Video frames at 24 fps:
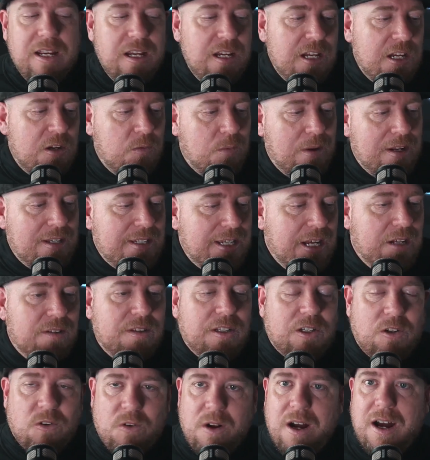you rent out the
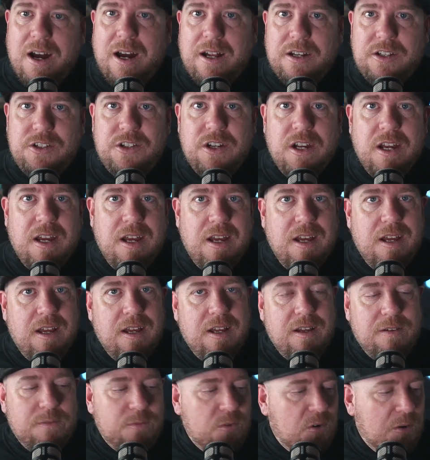garage
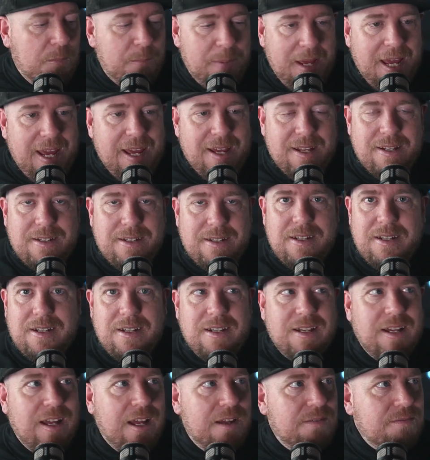for a band.
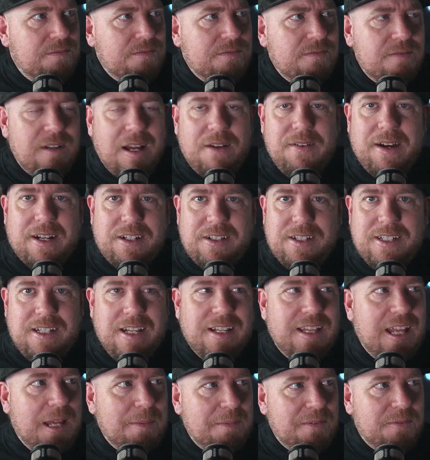I've actually
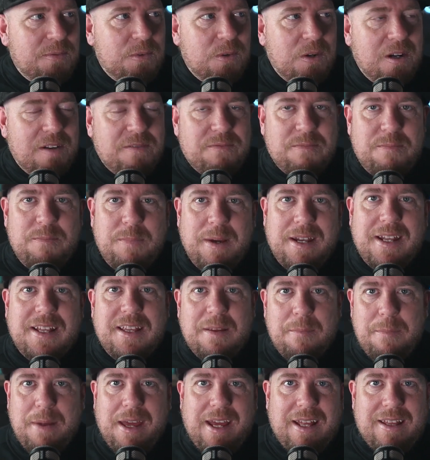done that before. I've been in the
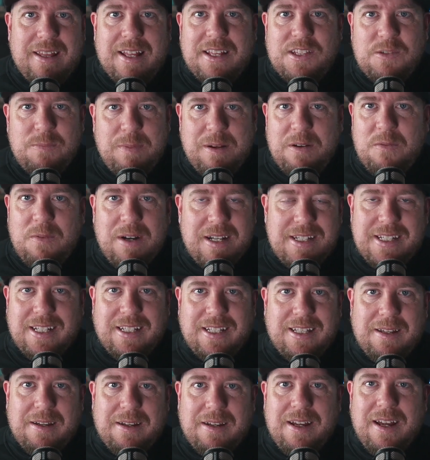band that's been renting
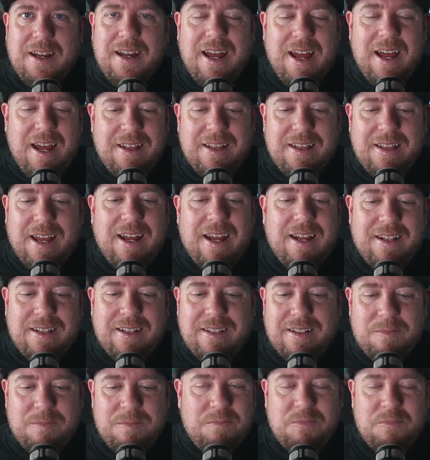the
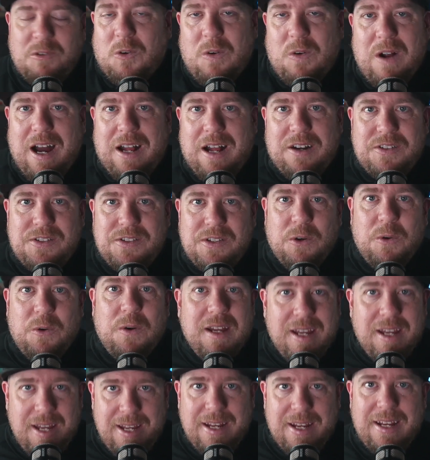garage. So
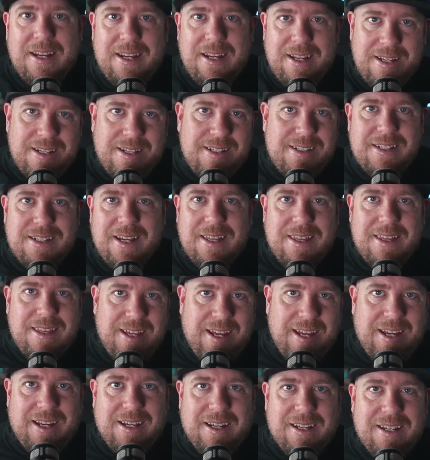it is a thing.